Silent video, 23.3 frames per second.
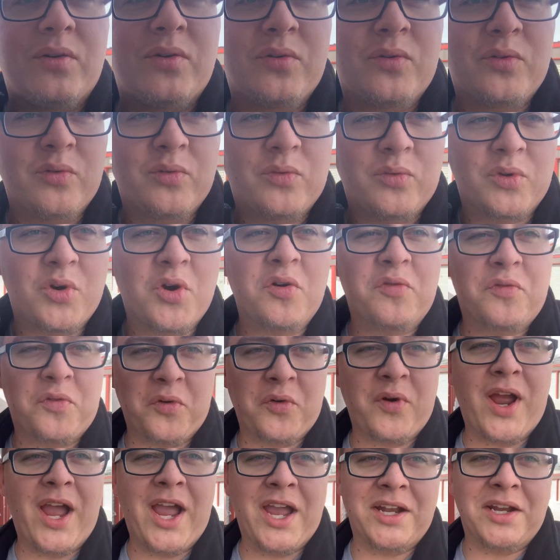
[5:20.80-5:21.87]
we'll go for a
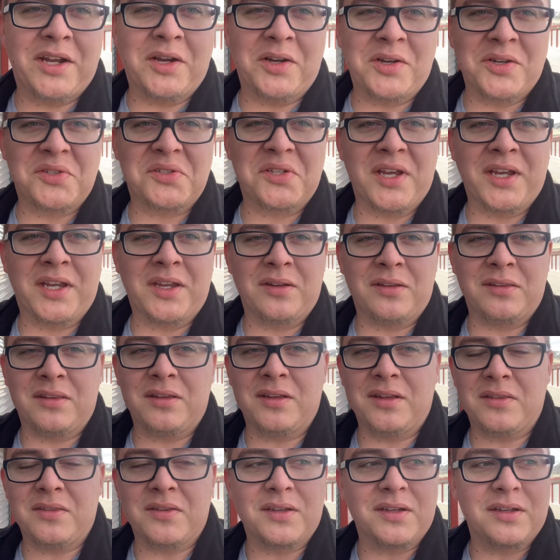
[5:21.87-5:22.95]
ride here in a
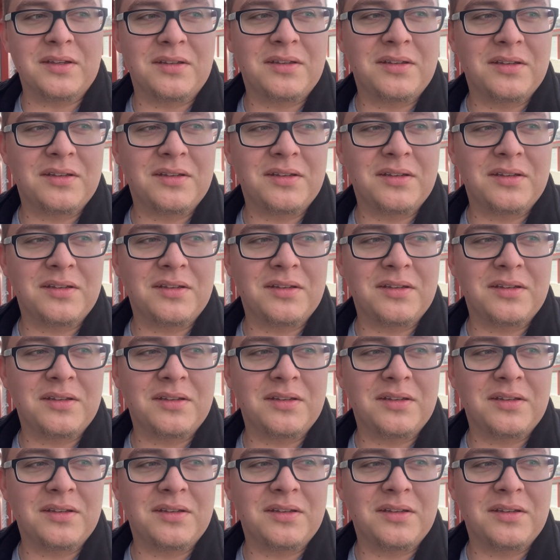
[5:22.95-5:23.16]
second in the